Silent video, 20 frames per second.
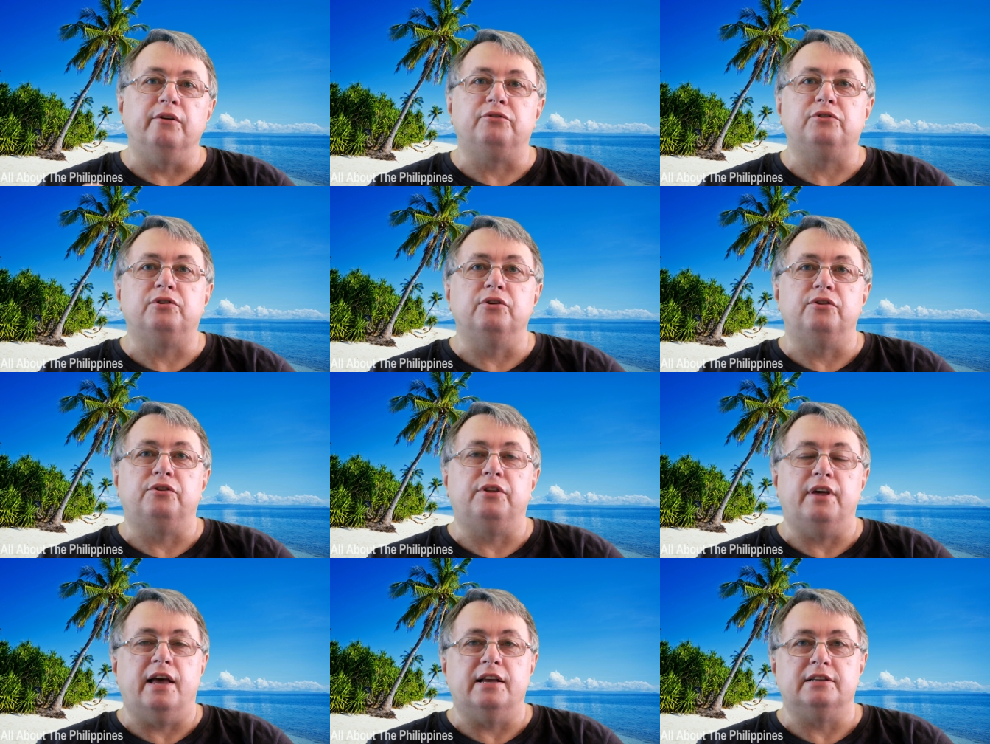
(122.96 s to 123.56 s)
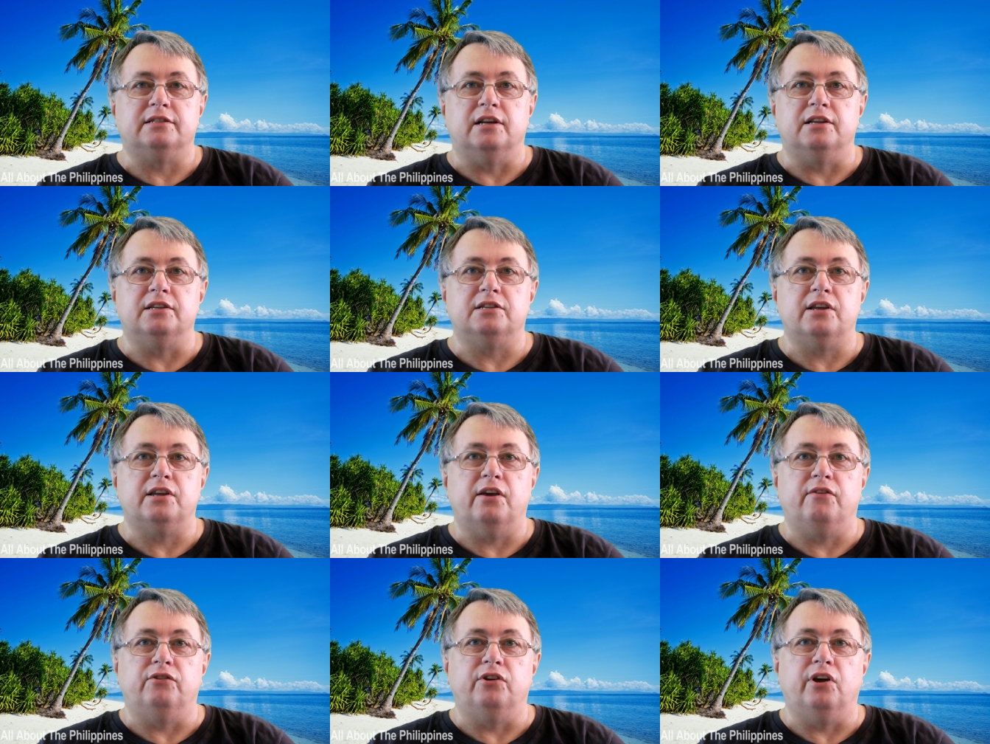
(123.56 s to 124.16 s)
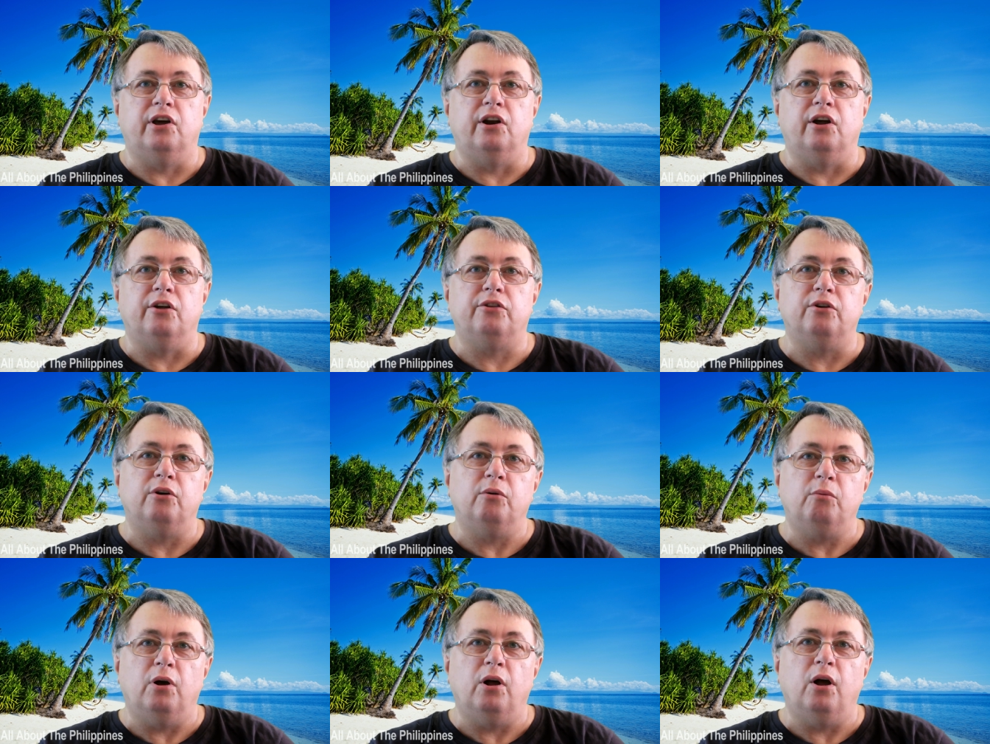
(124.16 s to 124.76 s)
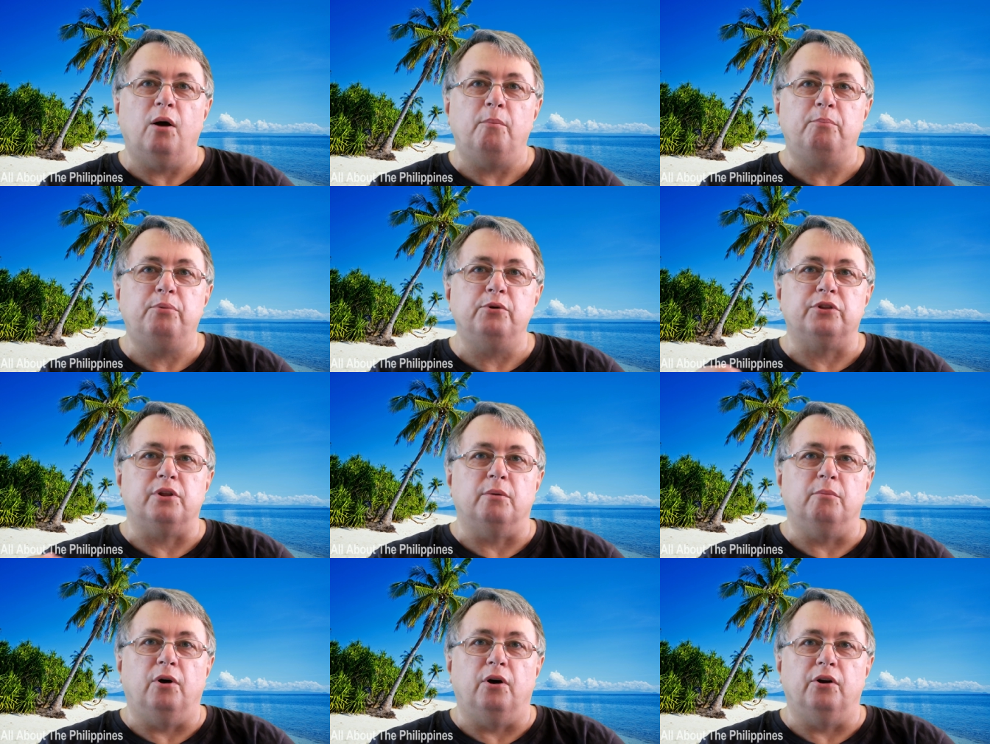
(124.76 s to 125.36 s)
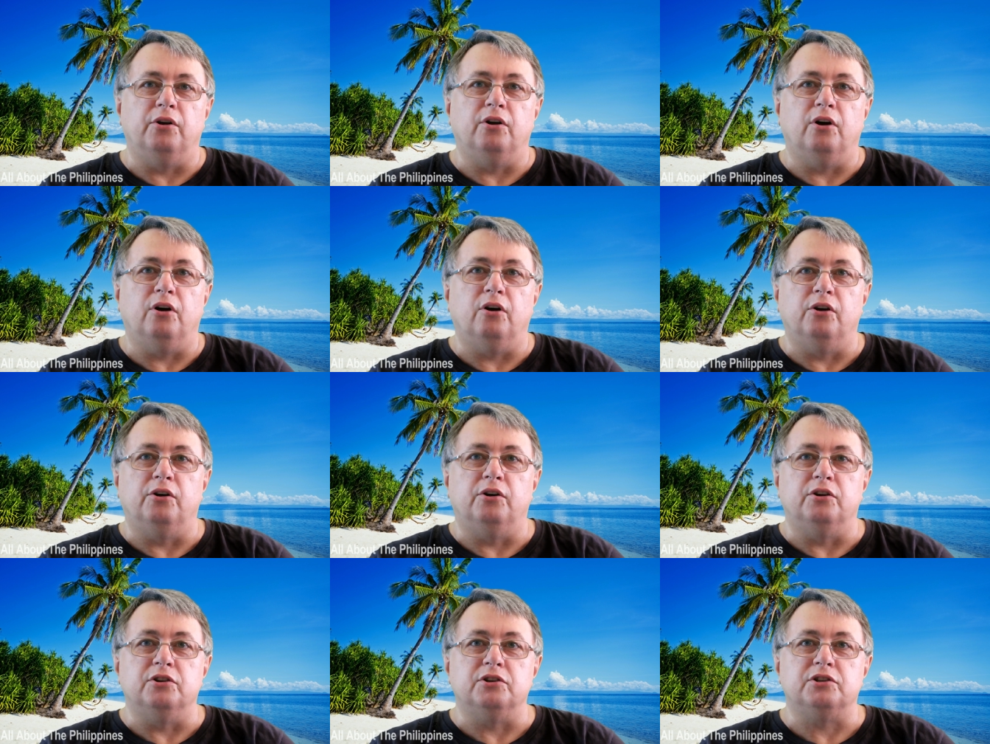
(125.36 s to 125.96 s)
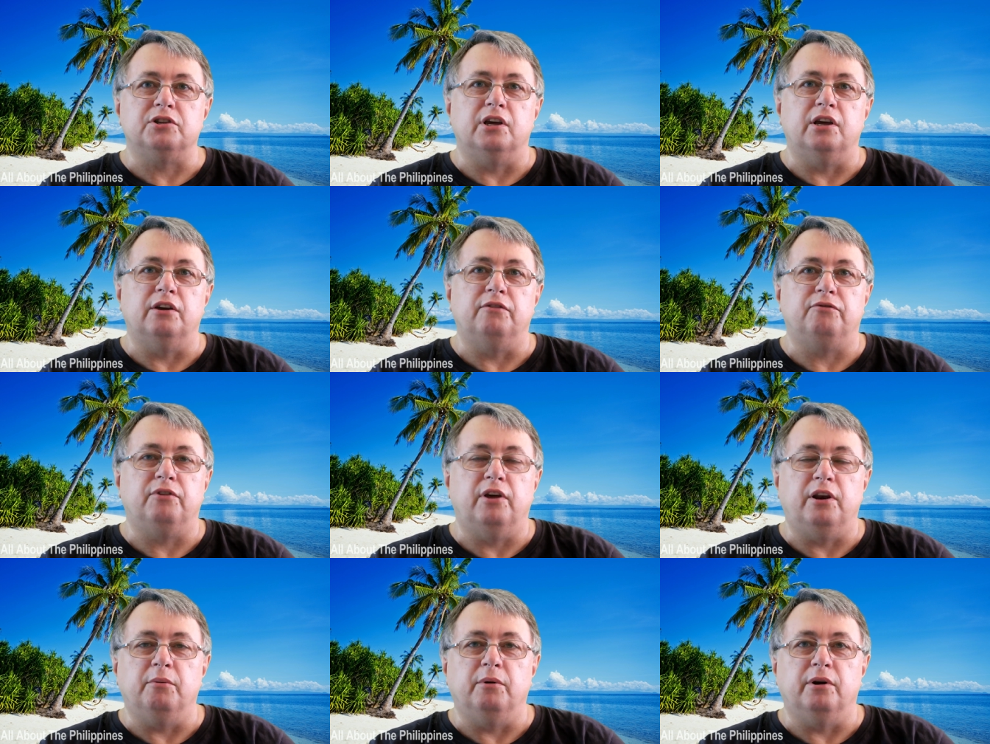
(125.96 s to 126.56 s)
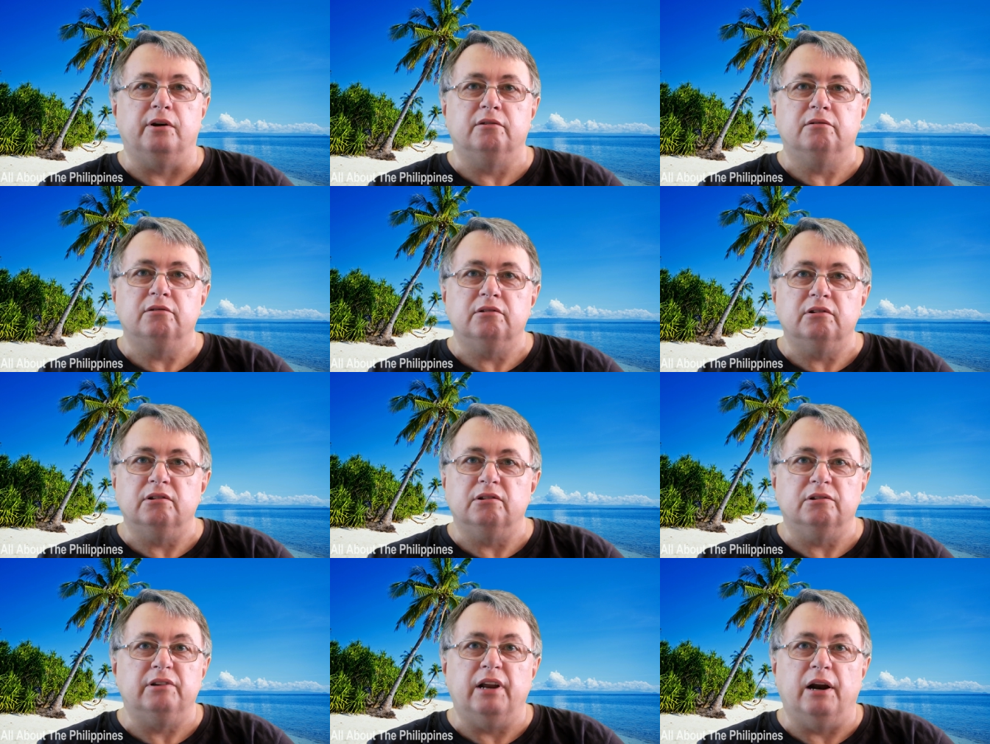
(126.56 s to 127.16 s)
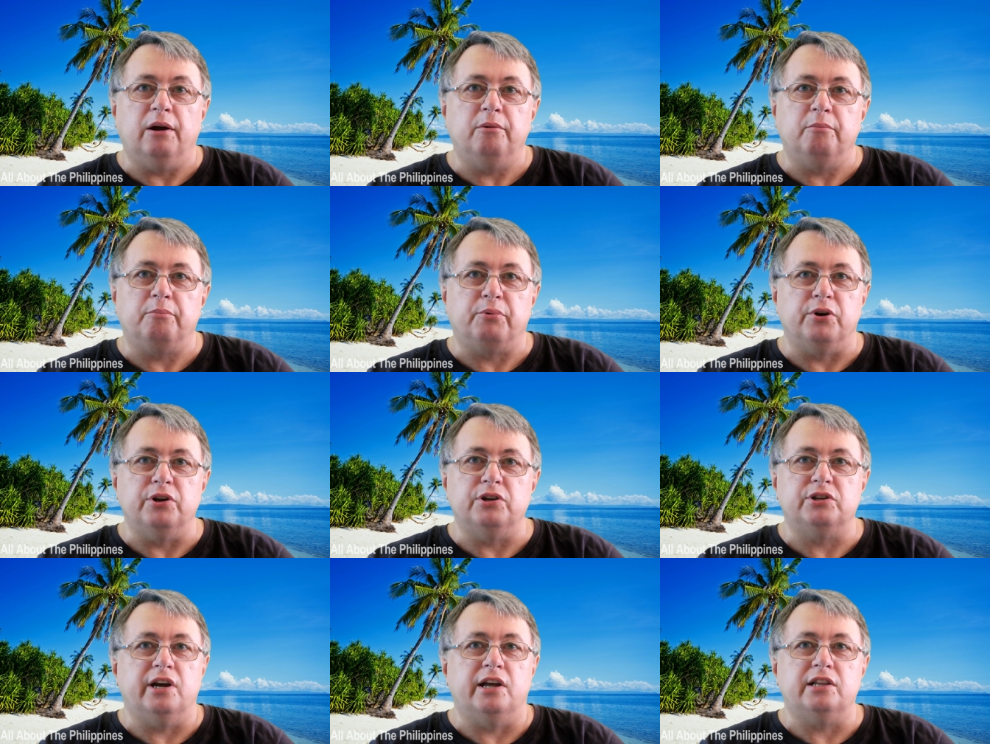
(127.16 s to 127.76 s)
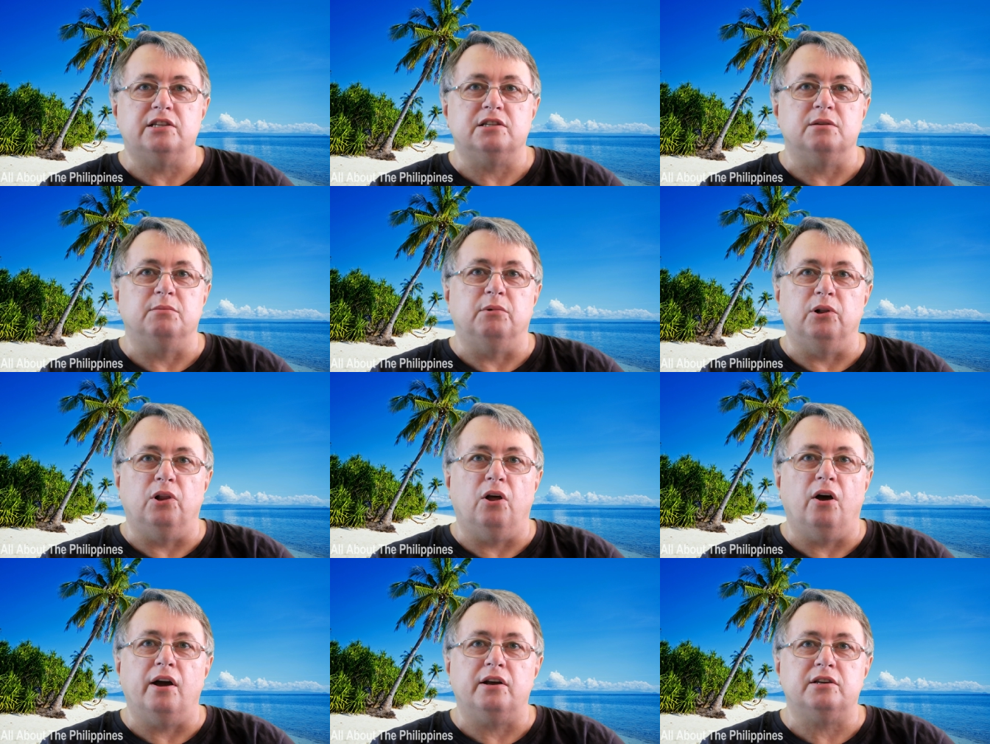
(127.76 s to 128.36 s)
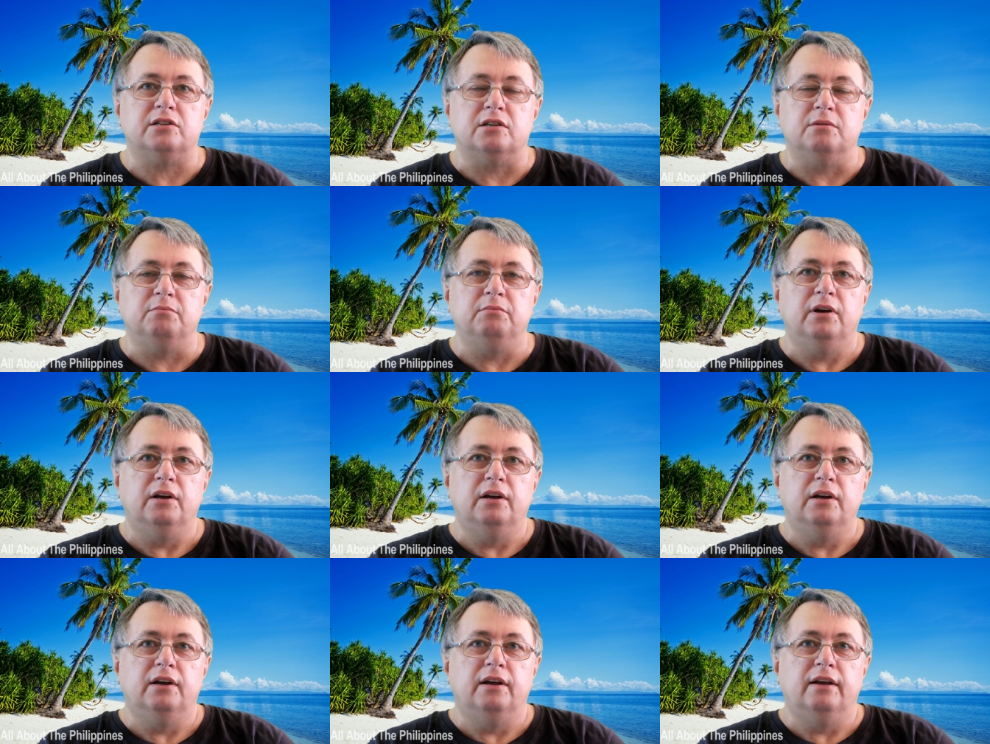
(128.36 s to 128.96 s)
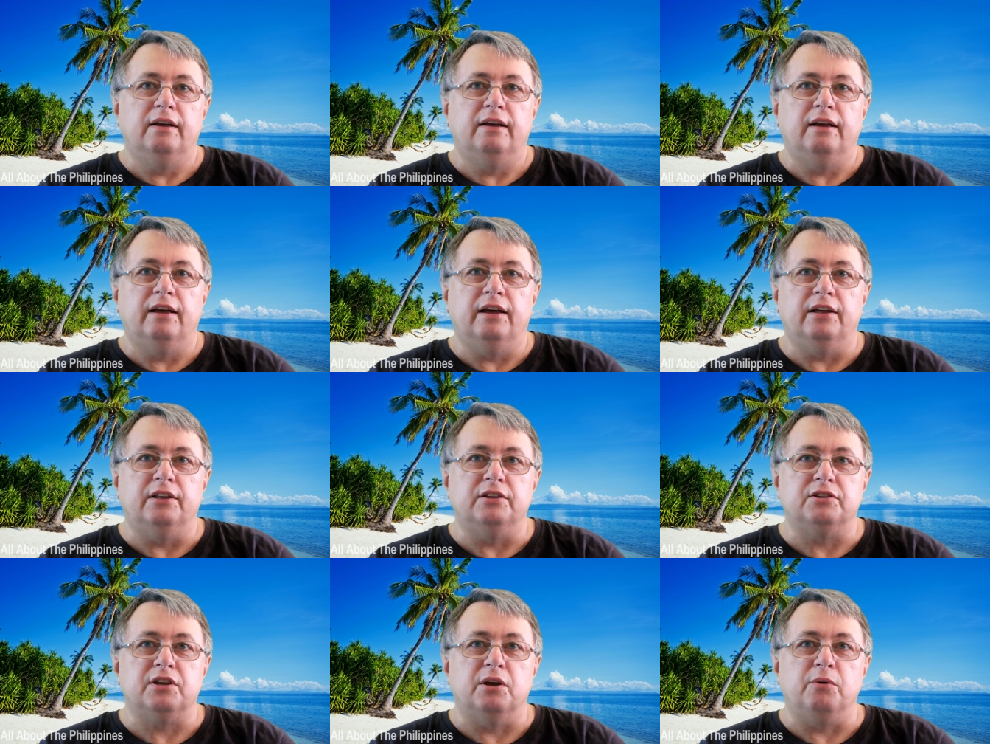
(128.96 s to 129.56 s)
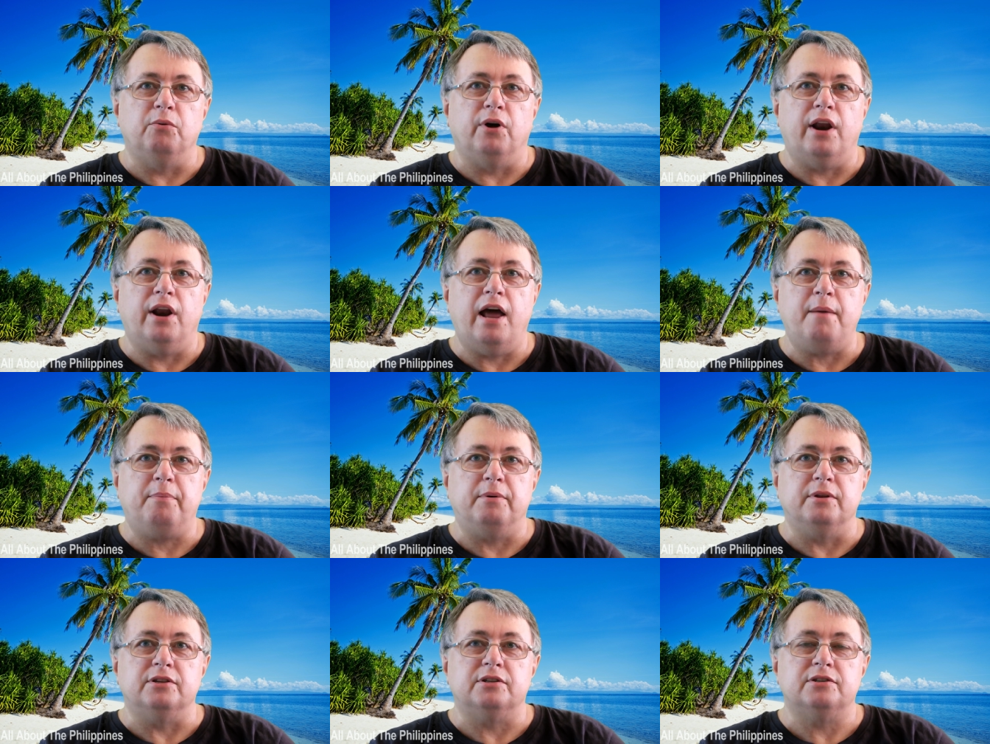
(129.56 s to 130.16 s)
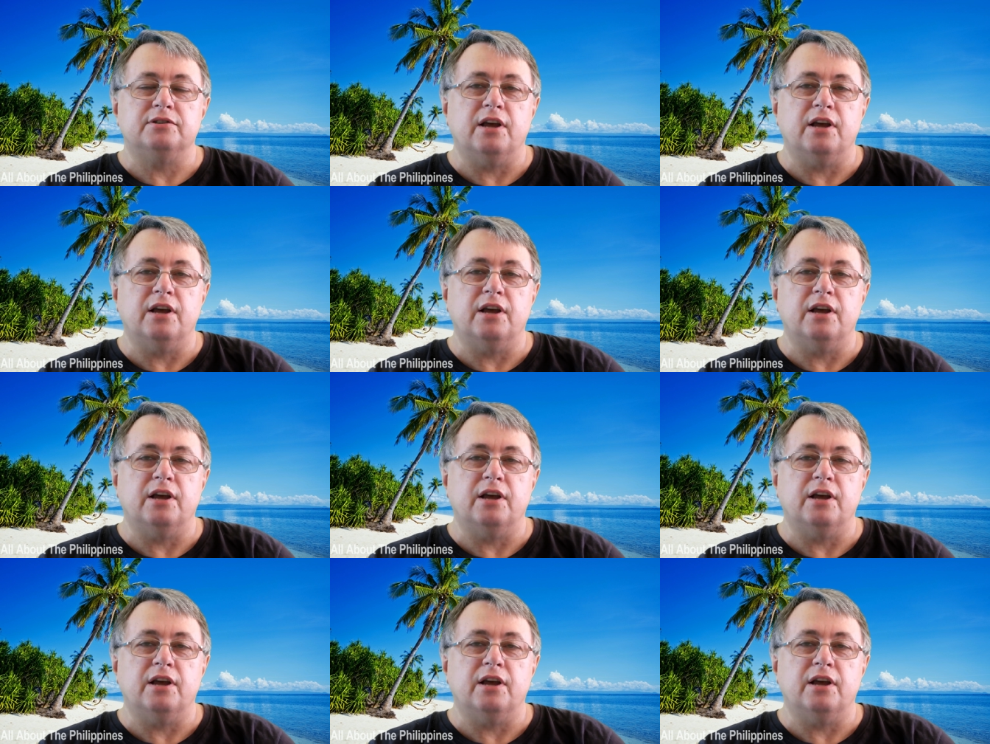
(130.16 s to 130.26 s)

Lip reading: of 2017, I thought, well, I'll put them on and see if anyone, you know, appreciates them or likes them and see what happens.